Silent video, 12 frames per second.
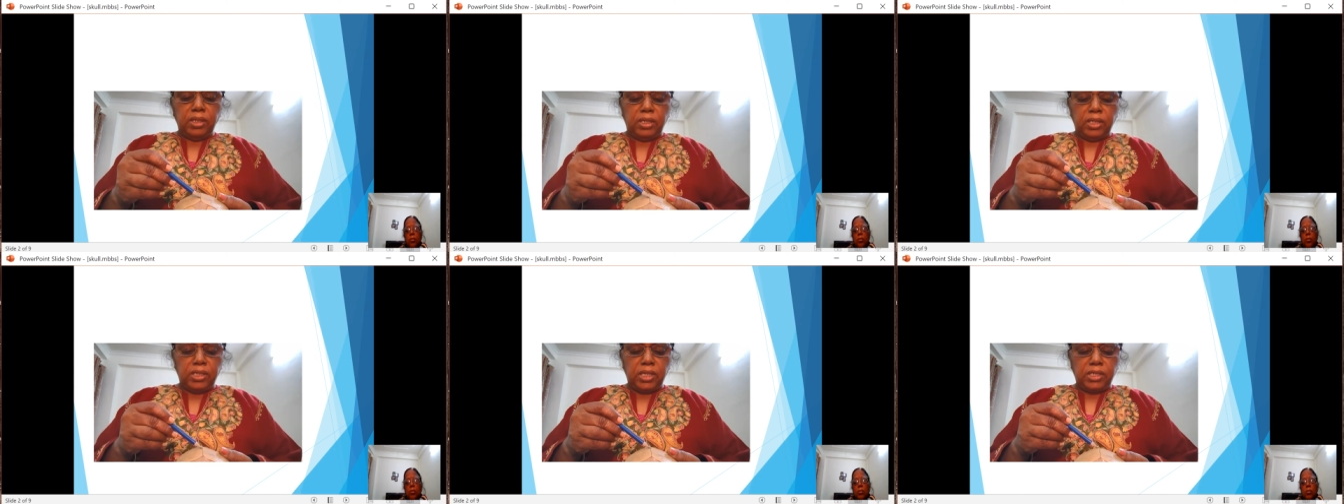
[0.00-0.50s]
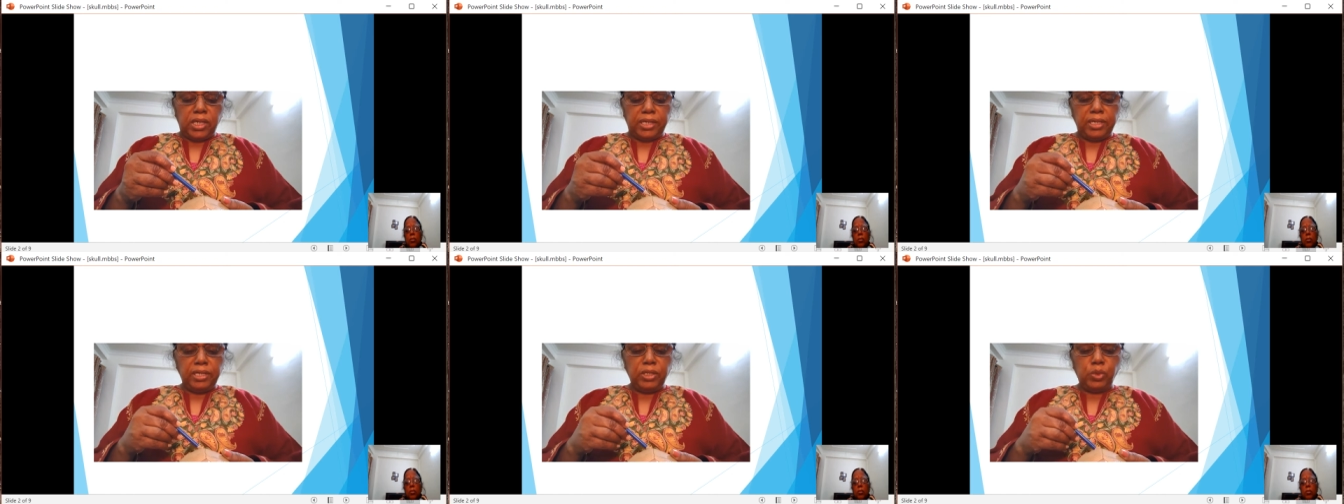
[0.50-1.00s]
the
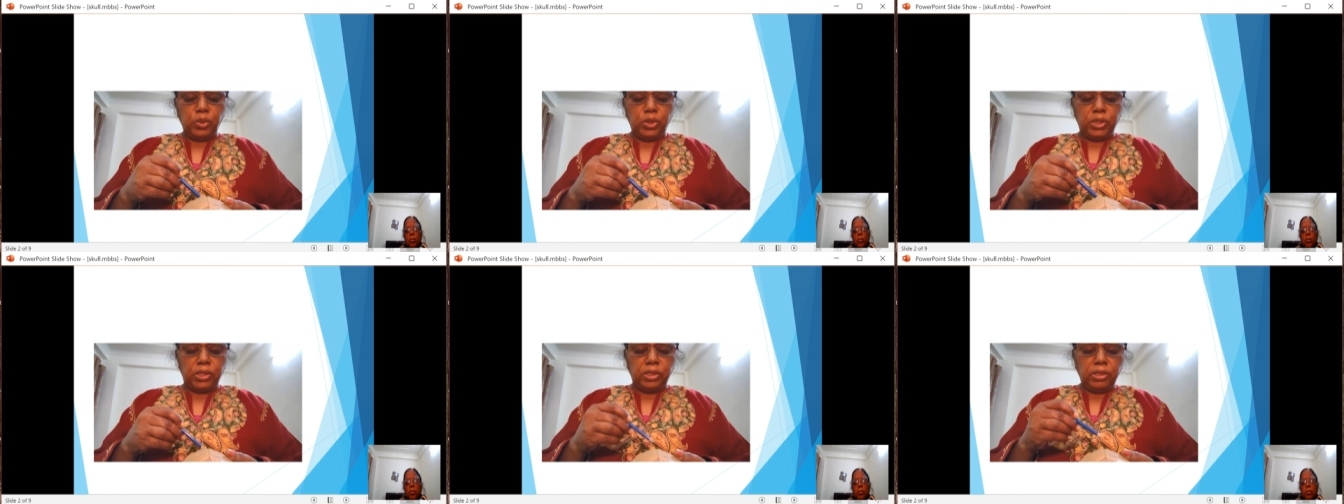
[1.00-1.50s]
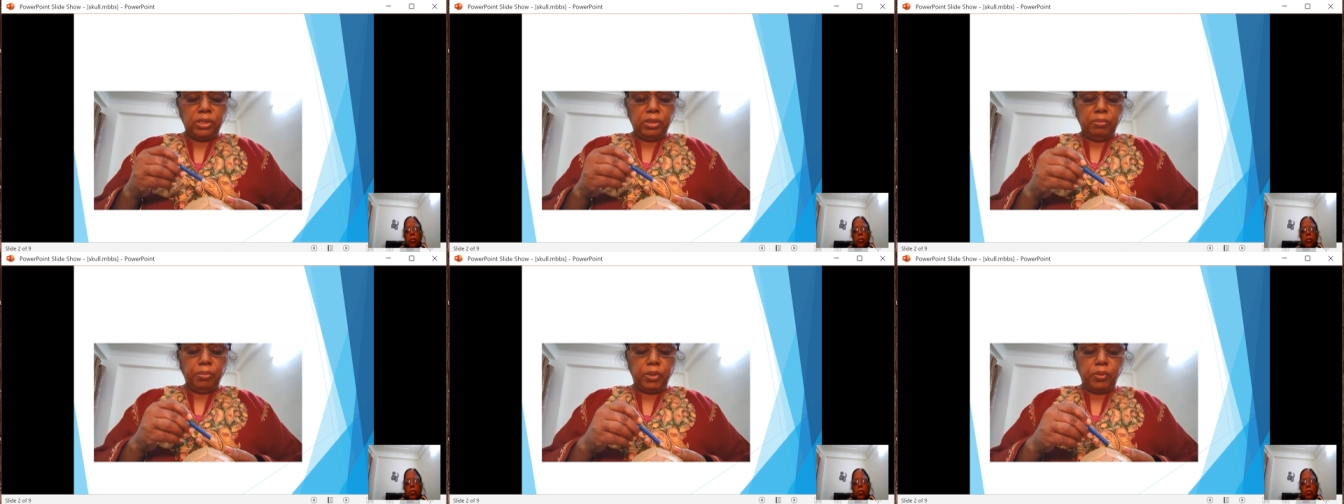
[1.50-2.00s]
sagittal suture
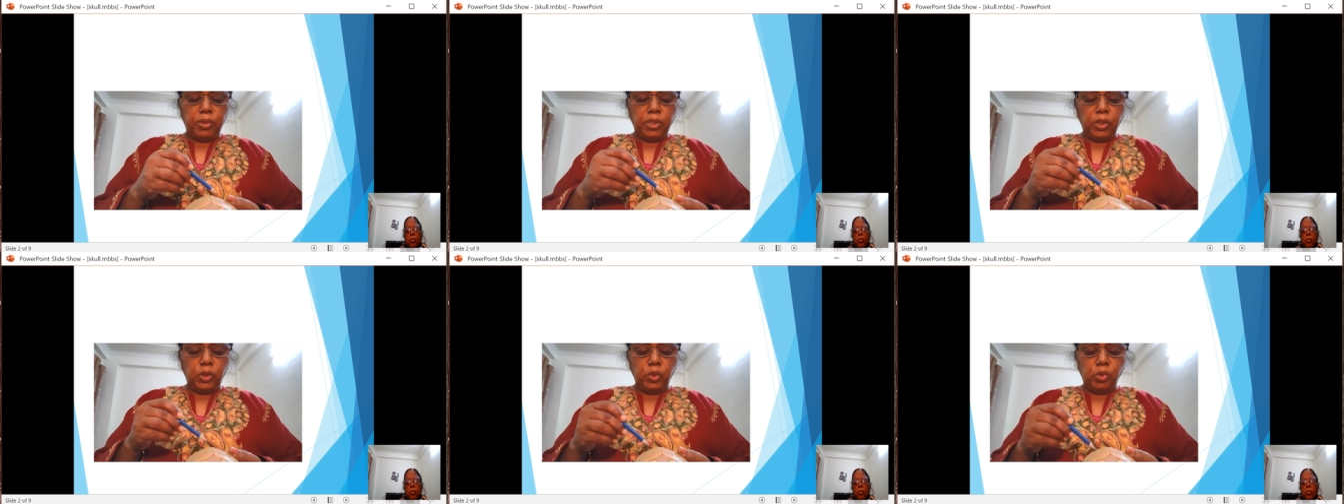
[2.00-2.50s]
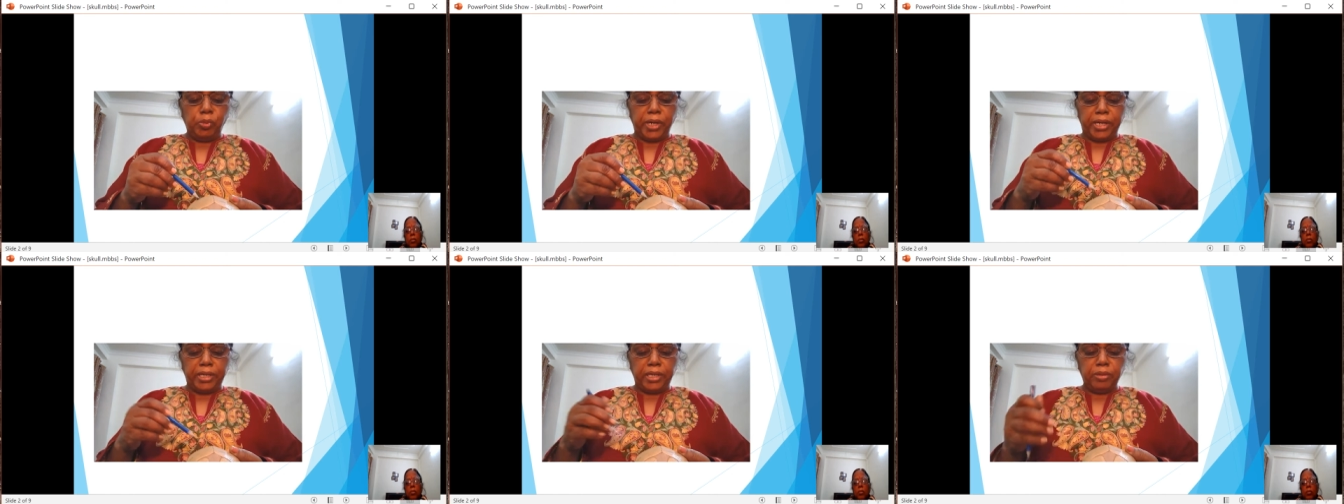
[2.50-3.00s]
between the two
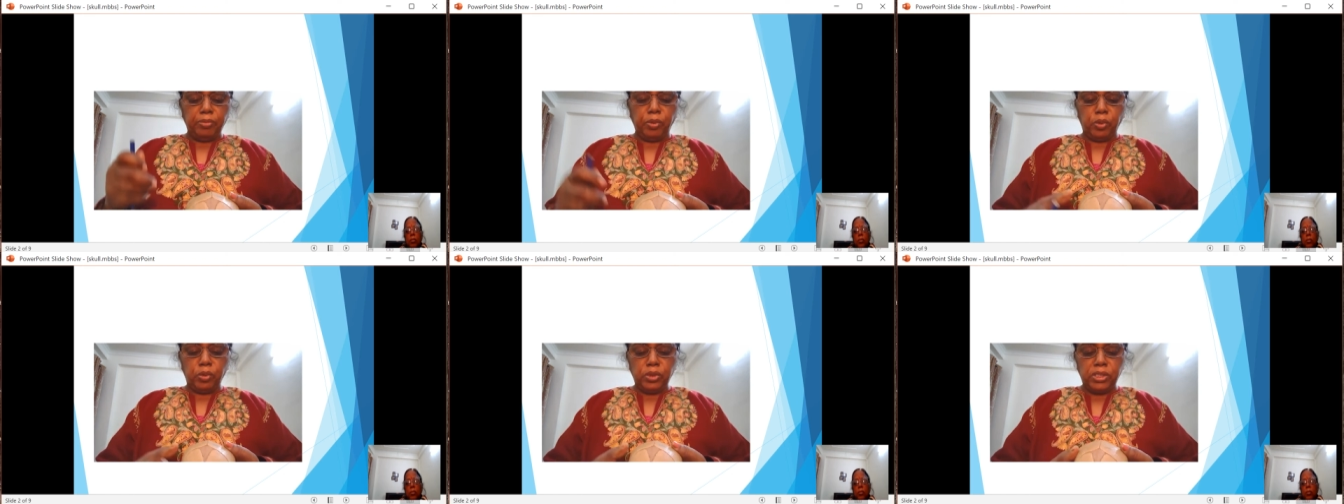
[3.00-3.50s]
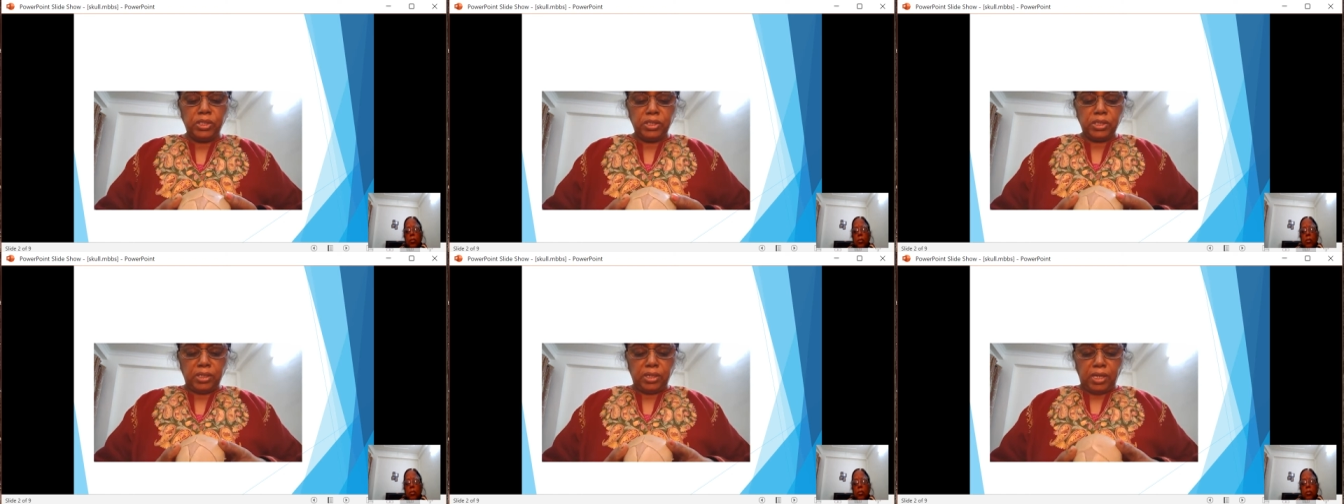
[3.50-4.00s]
parietal bones,
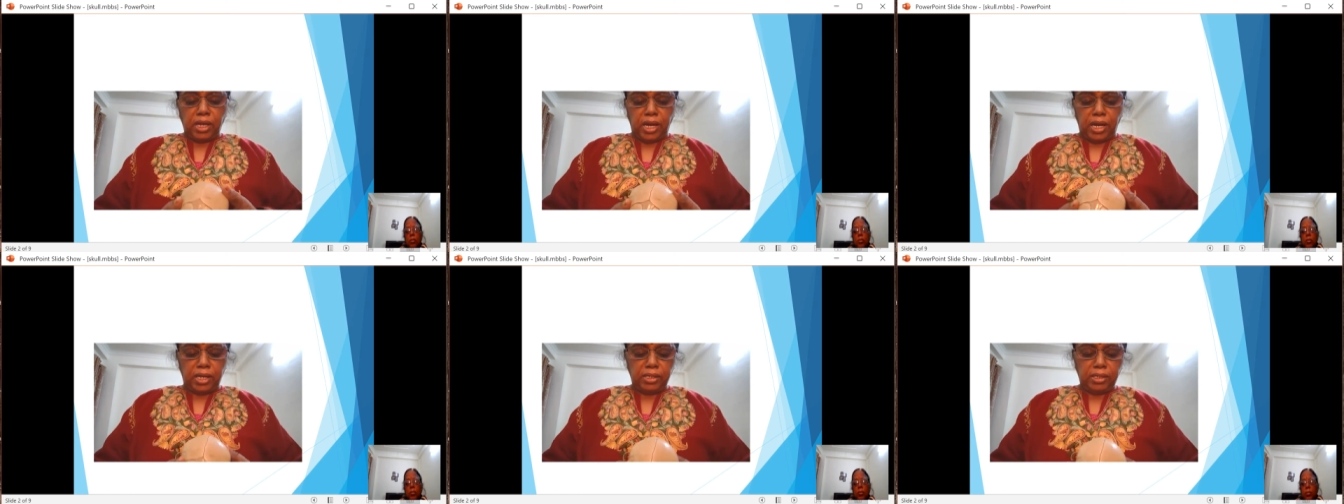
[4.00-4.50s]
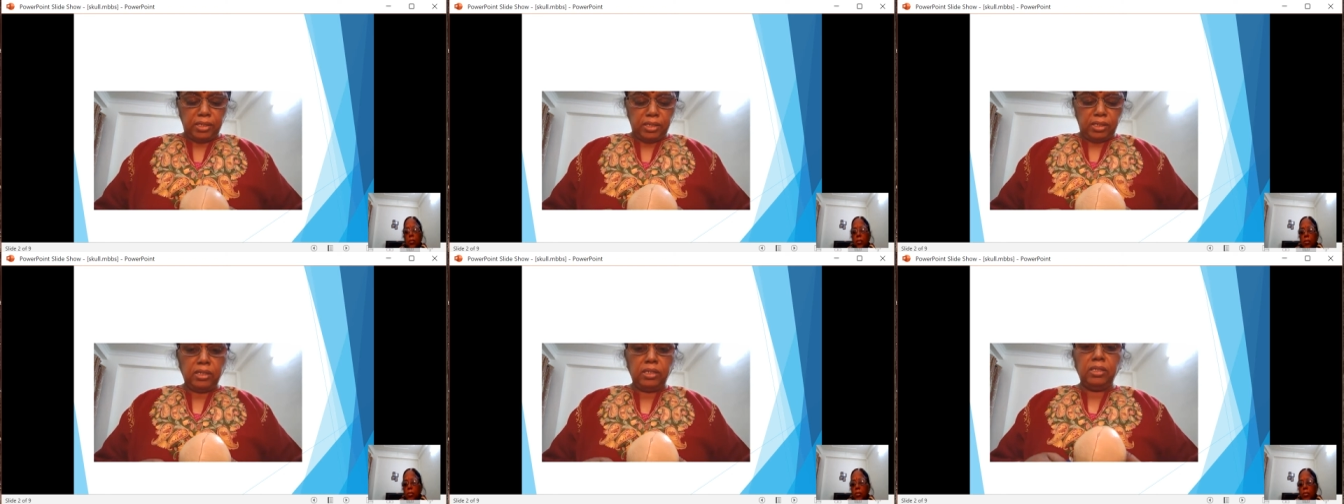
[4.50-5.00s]
and
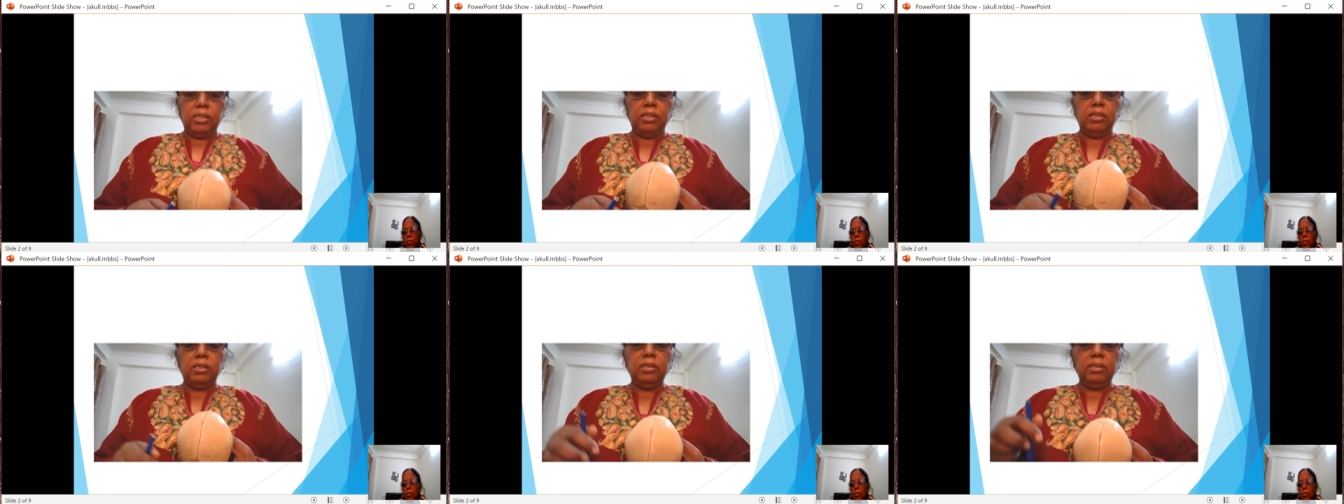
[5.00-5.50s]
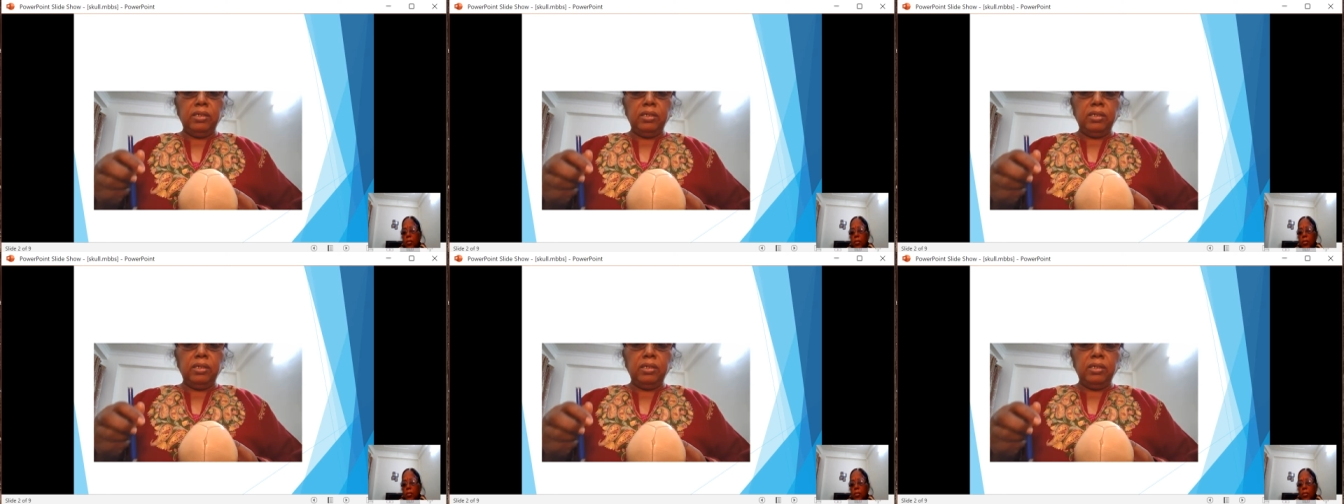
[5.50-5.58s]
the